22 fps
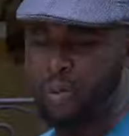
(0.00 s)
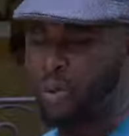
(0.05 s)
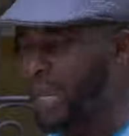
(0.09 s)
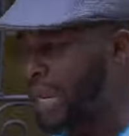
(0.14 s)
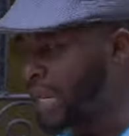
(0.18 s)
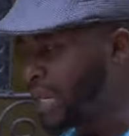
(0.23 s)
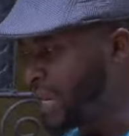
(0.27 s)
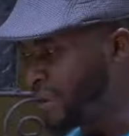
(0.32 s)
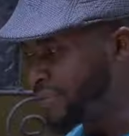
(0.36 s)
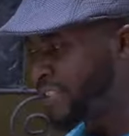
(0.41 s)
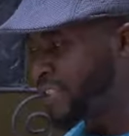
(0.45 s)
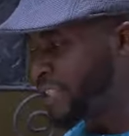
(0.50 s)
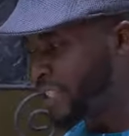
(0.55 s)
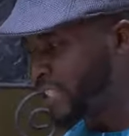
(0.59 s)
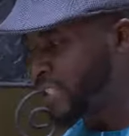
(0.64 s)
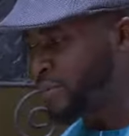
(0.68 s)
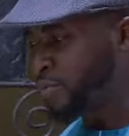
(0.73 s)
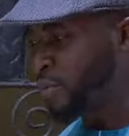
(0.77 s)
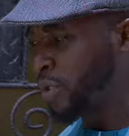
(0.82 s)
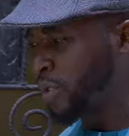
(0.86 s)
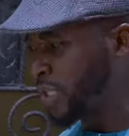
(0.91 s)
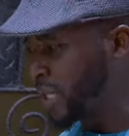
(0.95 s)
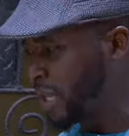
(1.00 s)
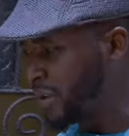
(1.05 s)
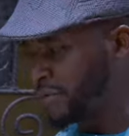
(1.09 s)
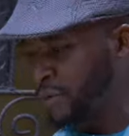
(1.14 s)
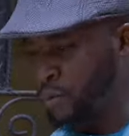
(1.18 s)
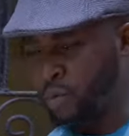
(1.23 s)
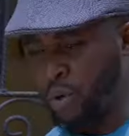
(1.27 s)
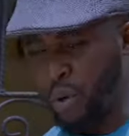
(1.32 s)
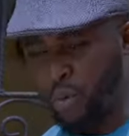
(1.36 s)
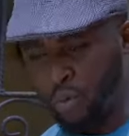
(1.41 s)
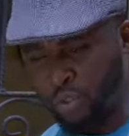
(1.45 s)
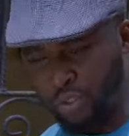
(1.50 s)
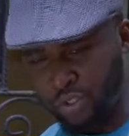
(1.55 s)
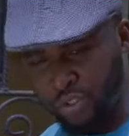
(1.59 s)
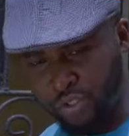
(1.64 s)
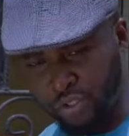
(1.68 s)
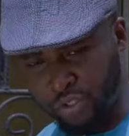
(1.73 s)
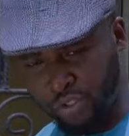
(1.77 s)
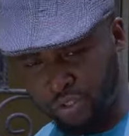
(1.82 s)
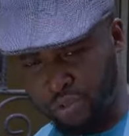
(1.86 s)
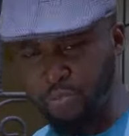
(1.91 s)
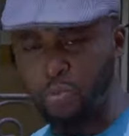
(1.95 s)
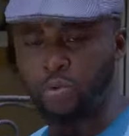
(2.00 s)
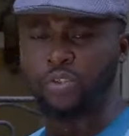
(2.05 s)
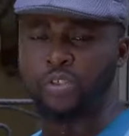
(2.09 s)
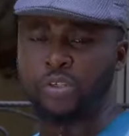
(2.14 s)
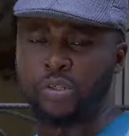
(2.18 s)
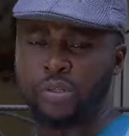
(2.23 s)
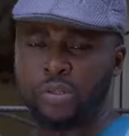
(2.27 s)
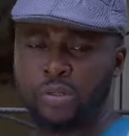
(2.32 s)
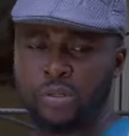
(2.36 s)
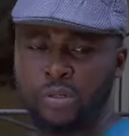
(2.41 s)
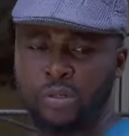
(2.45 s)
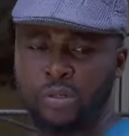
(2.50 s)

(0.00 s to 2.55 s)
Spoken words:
When I left this morning, everywhere was smooth